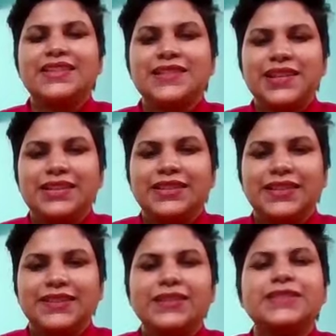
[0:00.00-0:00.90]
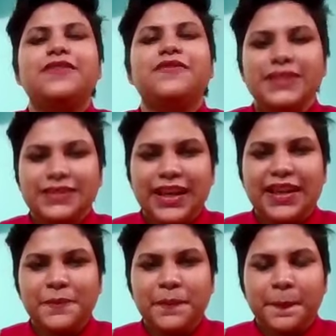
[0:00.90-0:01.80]
history, this is the toughest
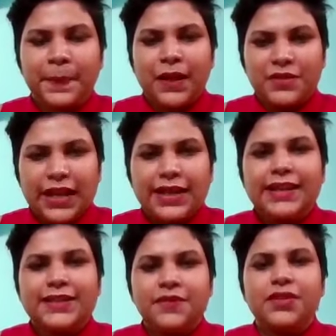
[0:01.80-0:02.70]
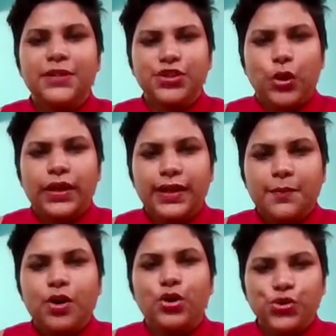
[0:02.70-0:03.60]
time, which I guess we will be talking
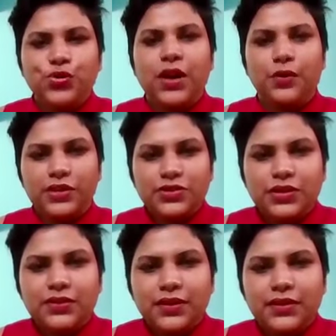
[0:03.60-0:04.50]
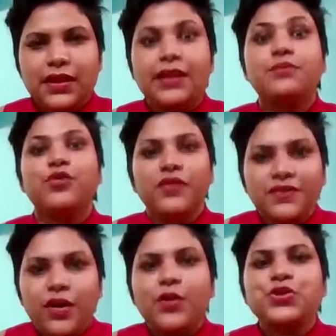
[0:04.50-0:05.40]
about to our children and moving
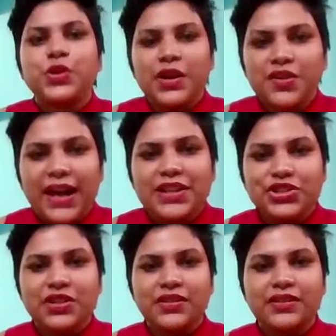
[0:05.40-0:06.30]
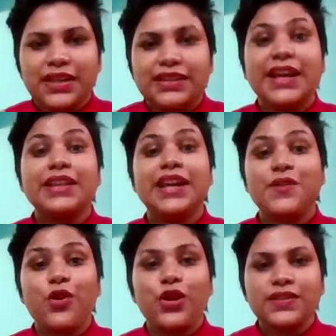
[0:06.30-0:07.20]
forward to our grandchildren, that there
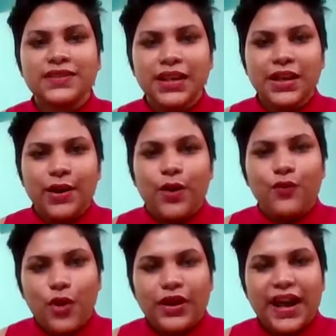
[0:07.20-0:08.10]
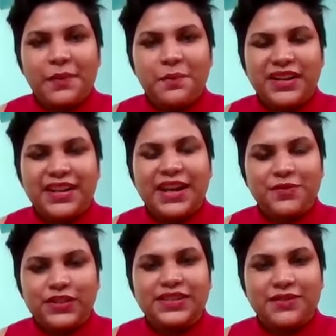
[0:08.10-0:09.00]
was a war happening. It
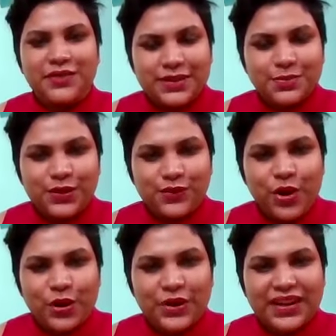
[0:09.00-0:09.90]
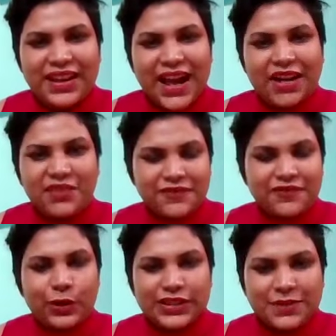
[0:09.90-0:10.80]
was an invisible war, and we
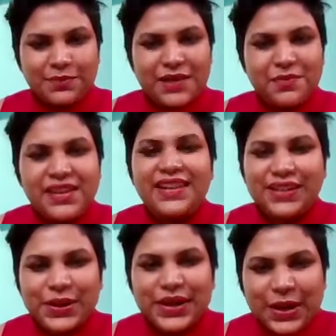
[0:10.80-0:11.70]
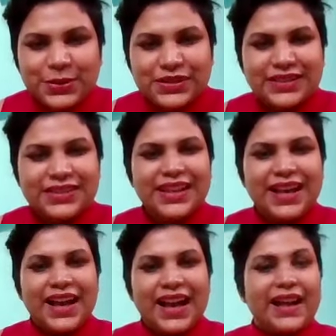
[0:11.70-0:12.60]
fought it by being in our houses.
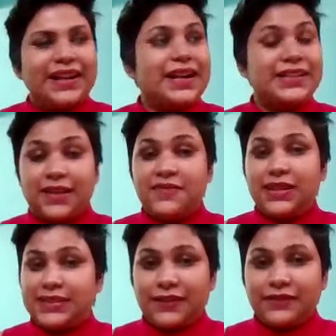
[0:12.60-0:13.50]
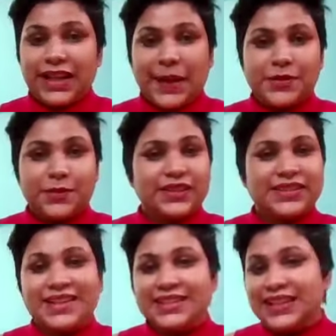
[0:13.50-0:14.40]
And definite tough times, because
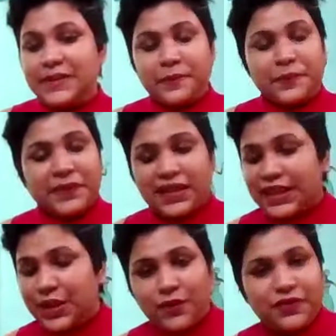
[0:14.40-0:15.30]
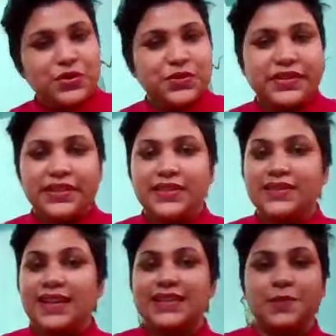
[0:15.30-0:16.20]
I see layoff news,
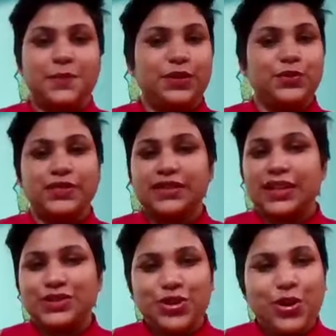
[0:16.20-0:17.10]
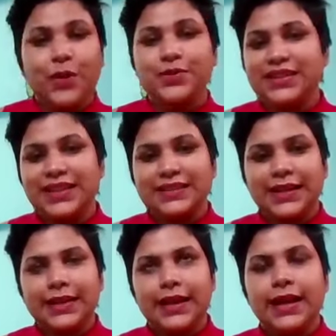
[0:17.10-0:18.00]
I see people losing their jobs and things
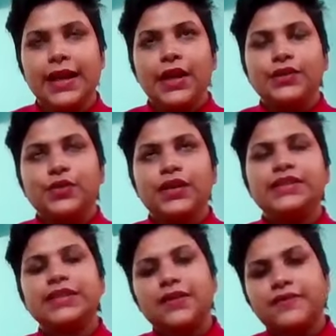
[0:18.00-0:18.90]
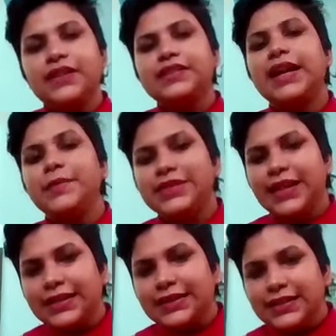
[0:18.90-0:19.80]
like that. So in tougher times
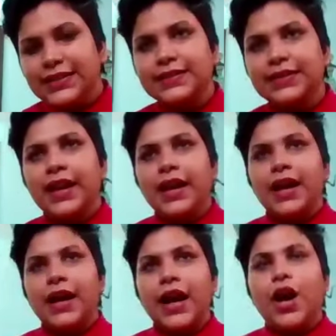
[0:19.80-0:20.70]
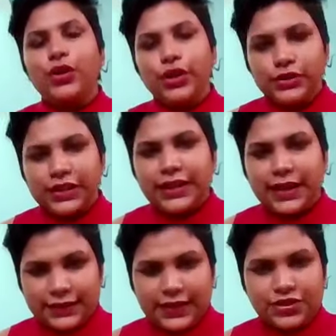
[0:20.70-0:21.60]
like this, how do you think
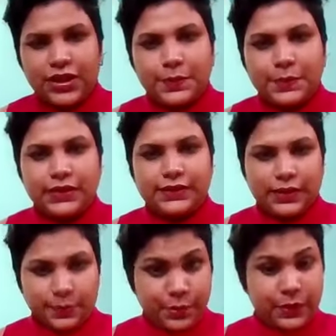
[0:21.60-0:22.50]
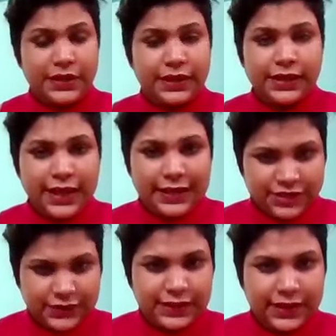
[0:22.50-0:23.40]
as an HR personnel, particularly as
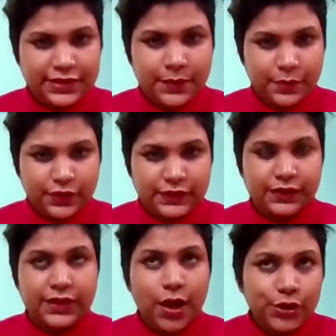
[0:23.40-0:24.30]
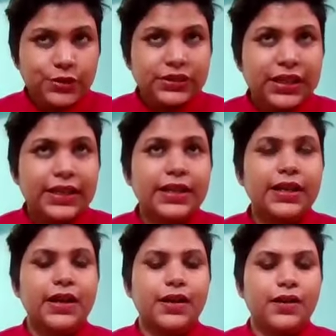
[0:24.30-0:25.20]
just an HR personnel, how do you think
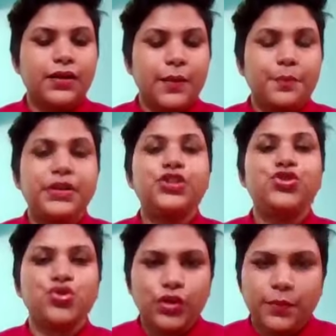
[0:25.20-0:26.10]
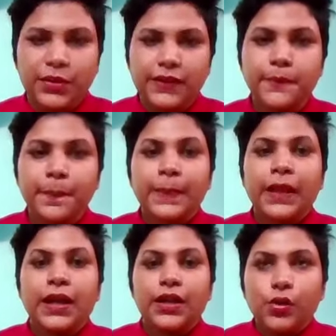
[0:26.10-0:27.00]
a company should be
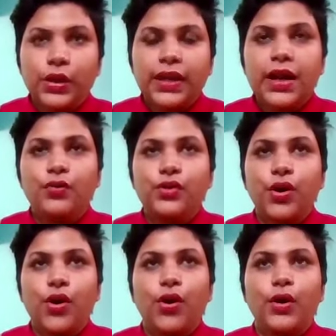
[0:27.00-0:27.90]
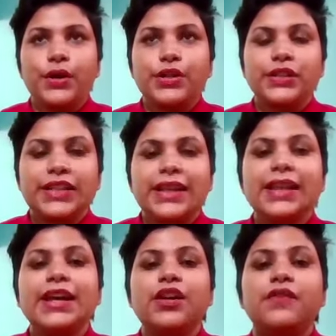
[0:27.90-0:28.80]
looking out or taking
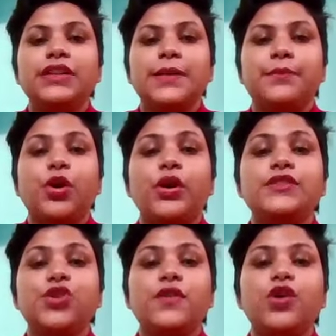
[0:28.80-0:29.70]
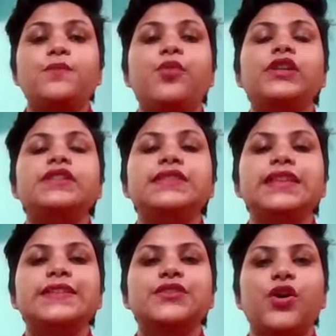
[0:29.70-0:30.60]
care of their employees, or what
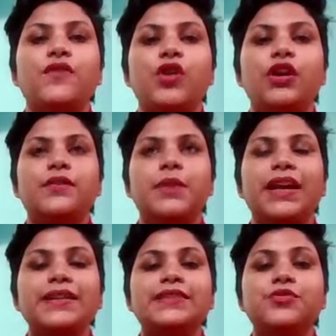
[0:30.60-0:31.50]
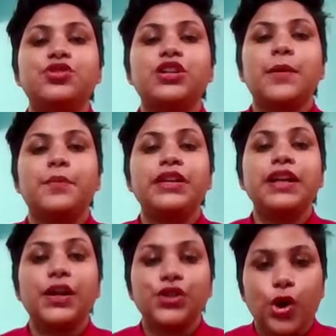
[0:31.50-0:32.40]
policies or what mechanisms should a company
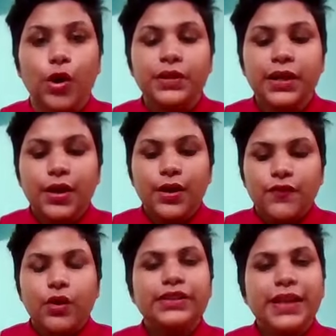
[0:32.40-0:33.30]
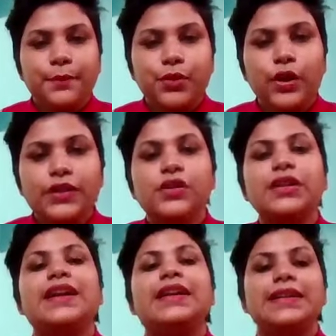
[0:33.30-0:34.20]
adopt for the employees who are
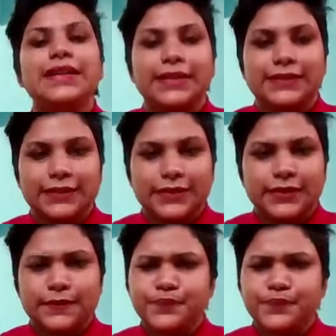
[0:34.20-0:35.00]
currently in existence?